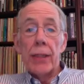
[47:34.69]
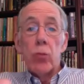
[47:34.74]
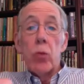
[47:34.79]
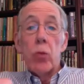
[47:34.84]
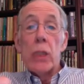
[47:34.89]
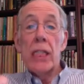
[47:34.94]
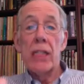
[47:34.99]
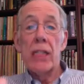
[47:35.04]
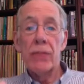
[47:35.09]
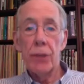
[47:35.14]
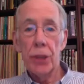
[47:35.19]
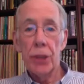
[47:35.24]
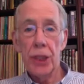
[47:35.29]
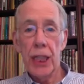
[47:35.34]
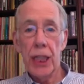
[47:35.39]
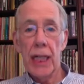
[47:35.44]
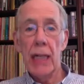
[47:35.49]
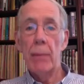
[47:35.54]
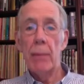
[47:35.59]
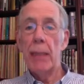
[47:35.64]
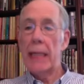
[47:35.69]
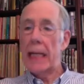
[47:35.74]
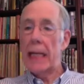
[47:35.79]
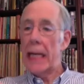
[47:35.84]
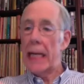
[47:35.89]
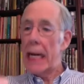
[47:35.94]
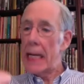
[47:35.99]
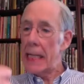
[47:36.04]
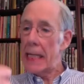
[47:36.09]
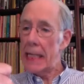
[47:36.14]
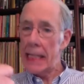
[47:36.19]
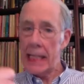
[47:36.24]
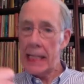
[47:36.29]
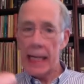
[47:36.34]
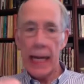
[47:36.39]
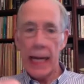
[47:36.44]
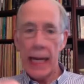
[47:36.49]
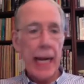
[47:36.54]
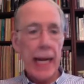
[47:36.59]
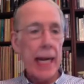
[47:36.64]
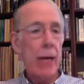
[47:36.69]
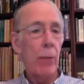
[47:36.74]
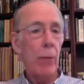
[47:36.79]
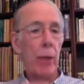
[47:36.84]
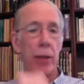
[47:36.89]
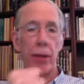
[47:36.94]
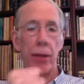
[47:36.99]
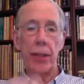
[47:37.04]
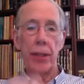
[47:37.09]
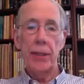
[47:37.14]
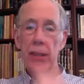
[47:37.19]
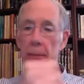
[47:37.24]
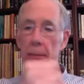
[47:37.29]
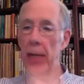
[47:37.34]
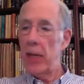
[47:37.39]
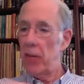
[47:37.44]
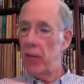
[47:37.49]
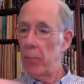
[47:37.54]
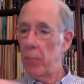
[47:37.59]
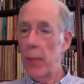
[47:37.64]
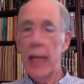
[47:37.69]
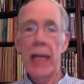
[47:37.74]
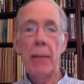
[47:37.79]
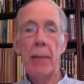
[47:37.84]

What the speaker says: wonderful job at Connecticut and K with this amount of money,